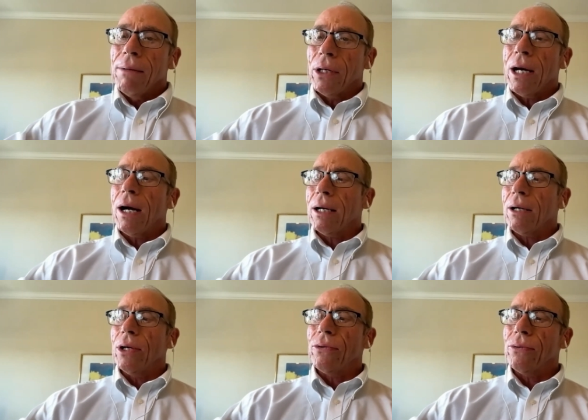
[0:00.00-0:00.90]
the
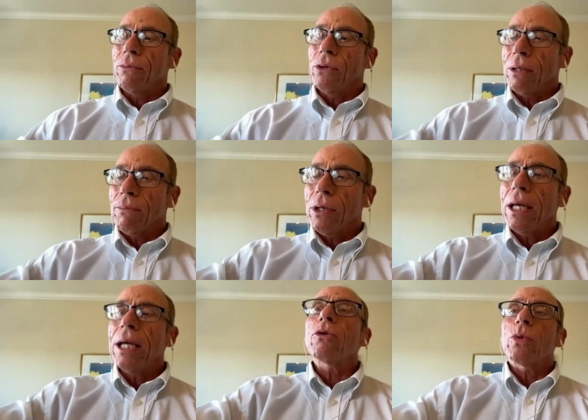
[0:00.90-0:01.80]
Congress, the,
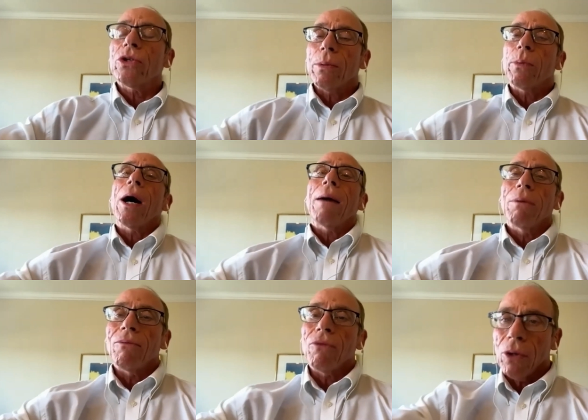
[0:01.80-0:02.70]
here was the
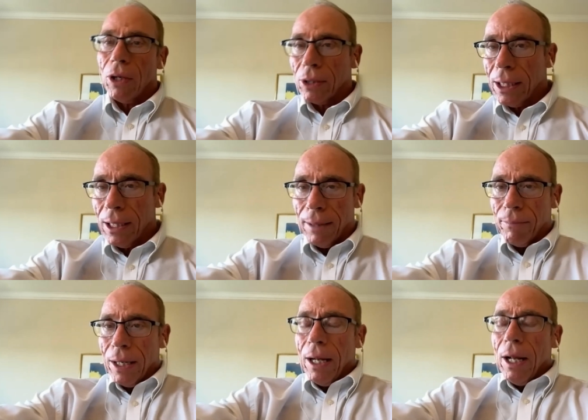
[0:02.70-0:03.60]
problem for a long time
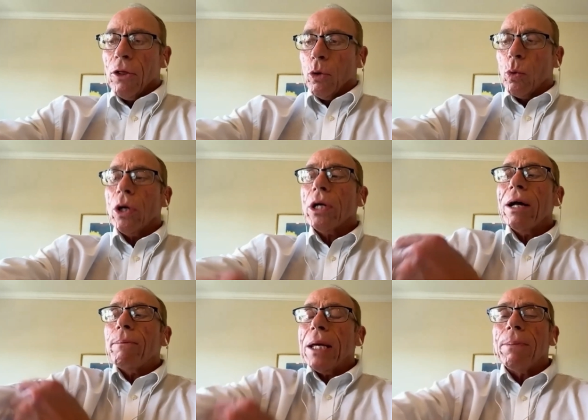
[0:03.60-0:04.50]
there weren't
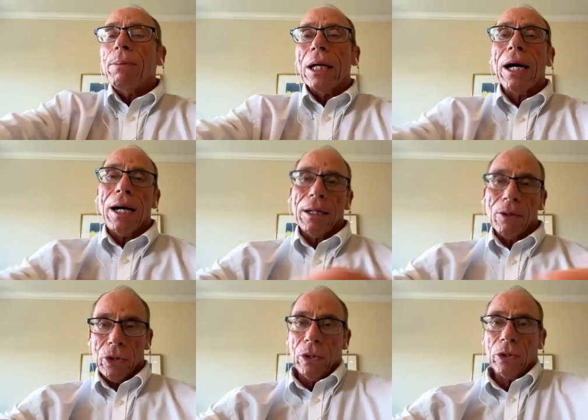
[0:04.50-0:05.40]
enough people in Congress who